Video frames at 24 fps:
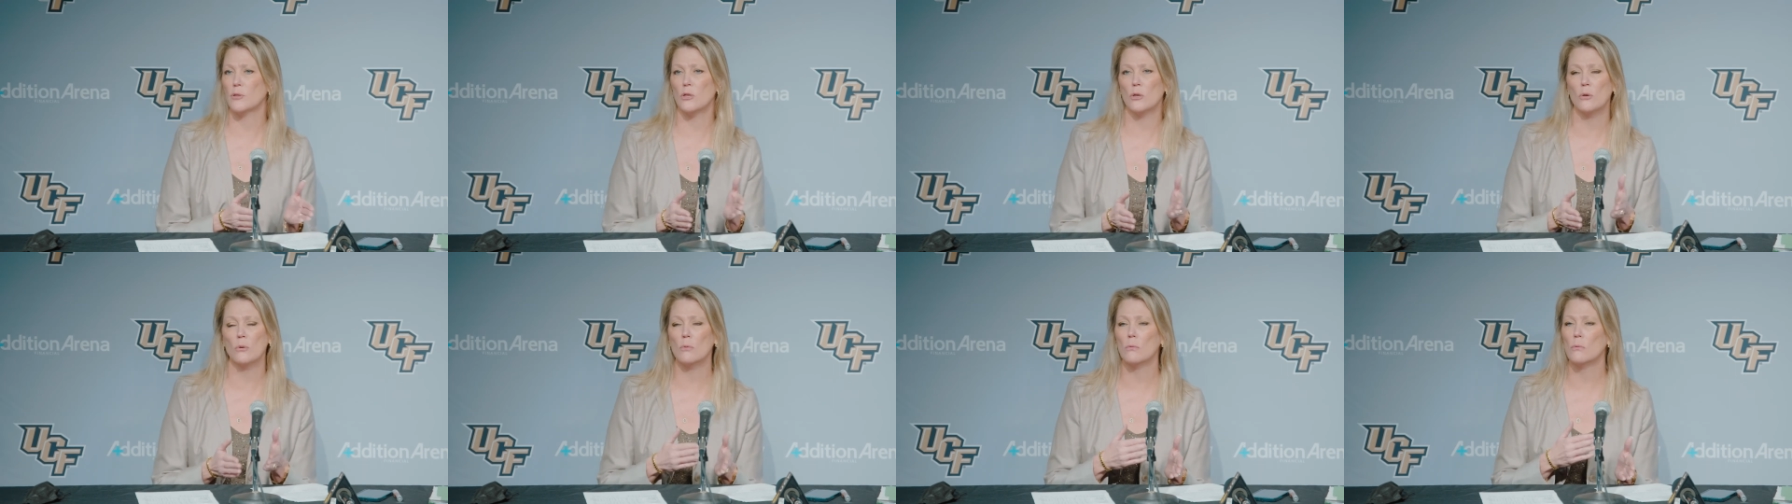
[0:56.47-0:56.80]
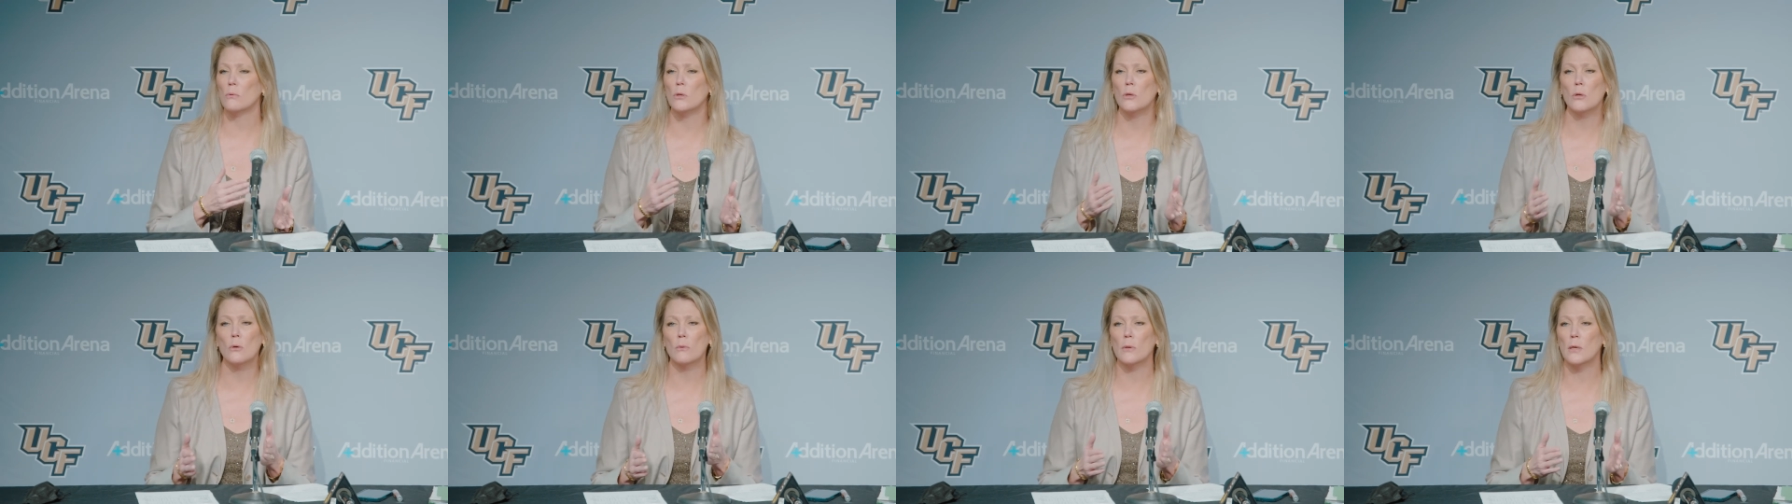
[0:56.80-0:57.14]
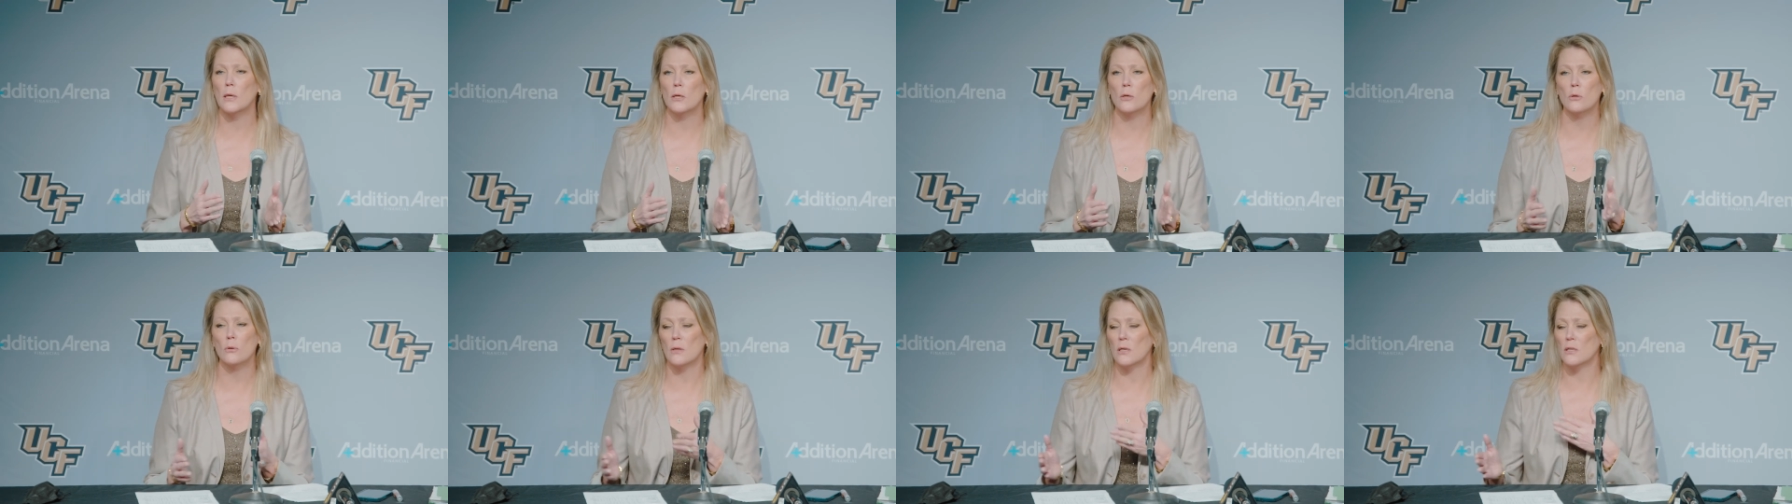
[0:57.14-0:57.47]
You don't you don't
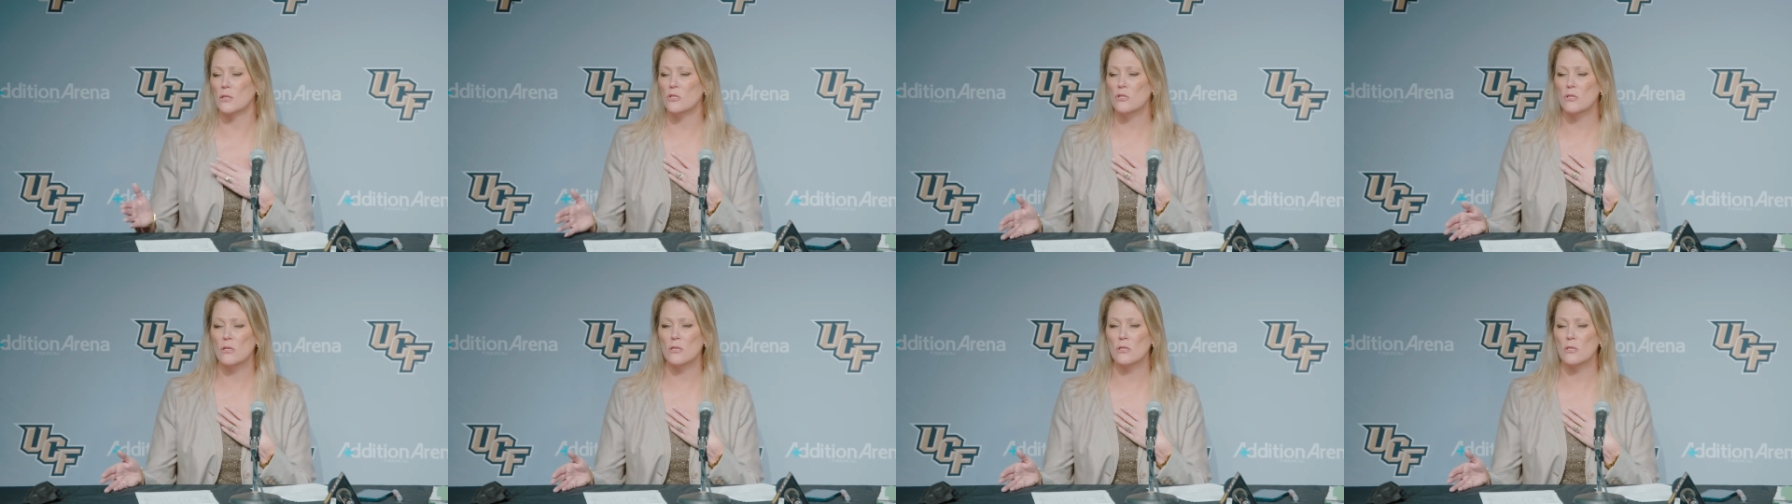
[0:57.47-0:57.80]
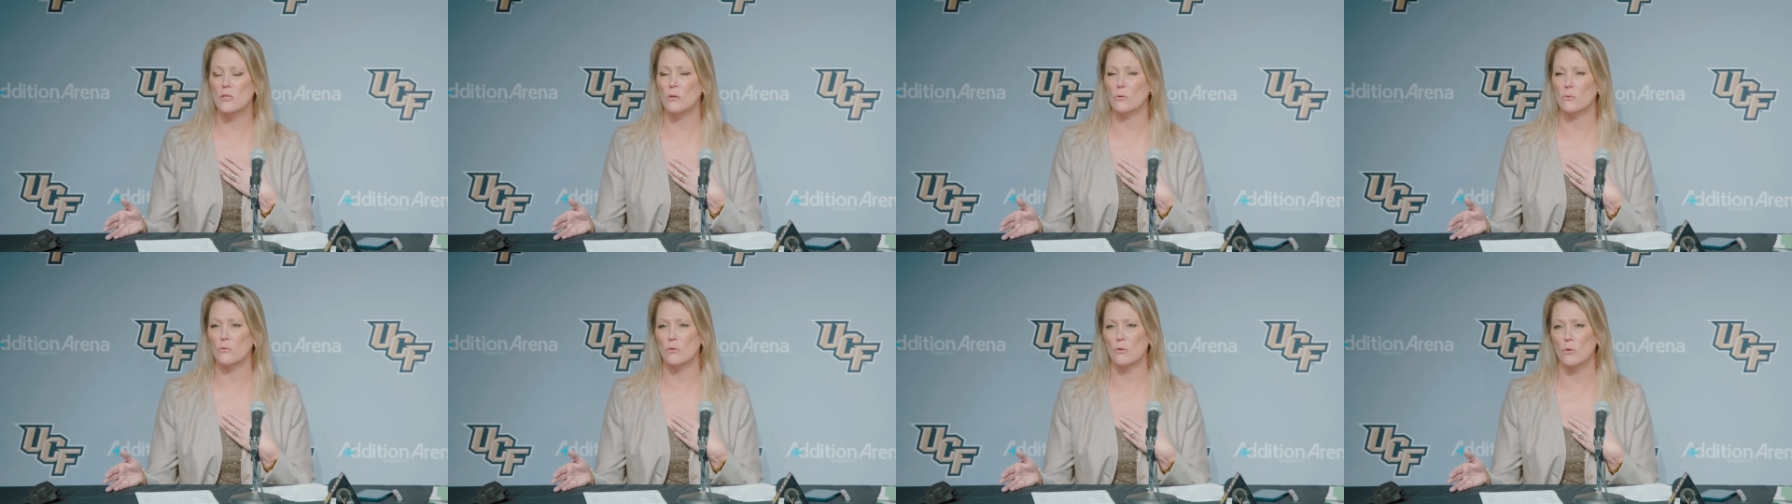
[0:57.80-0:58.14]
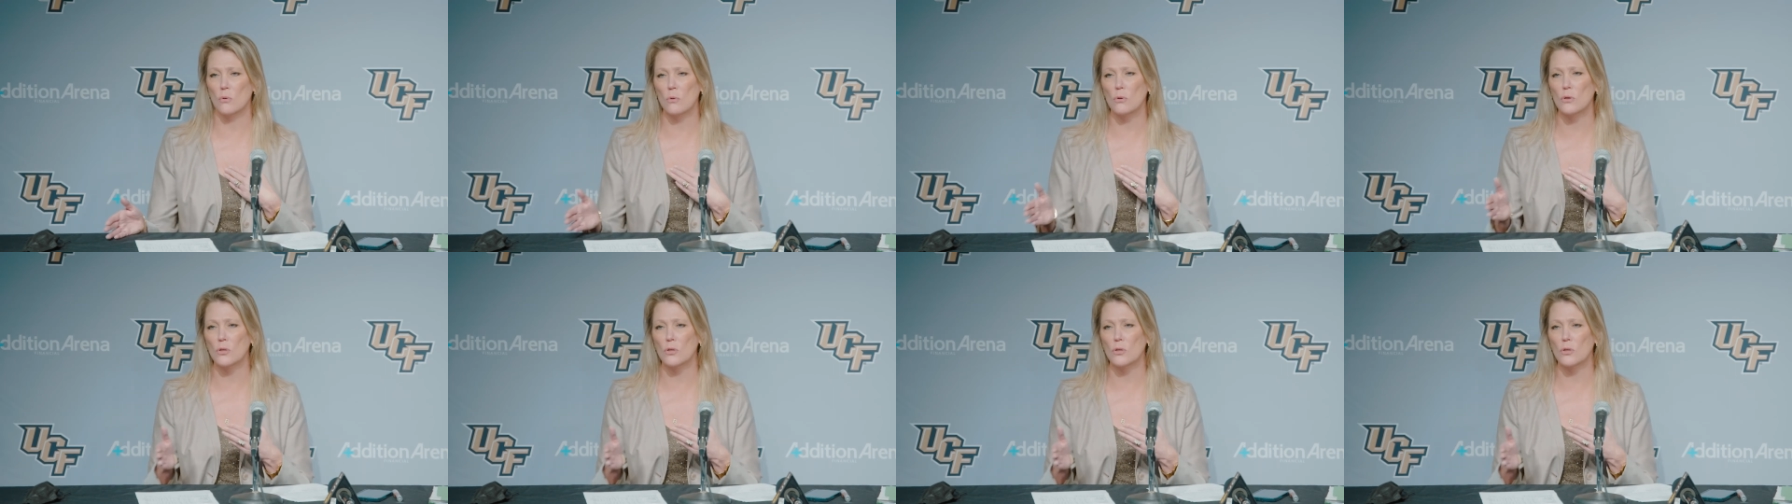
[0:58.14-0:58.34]
get to do that just because you don't score.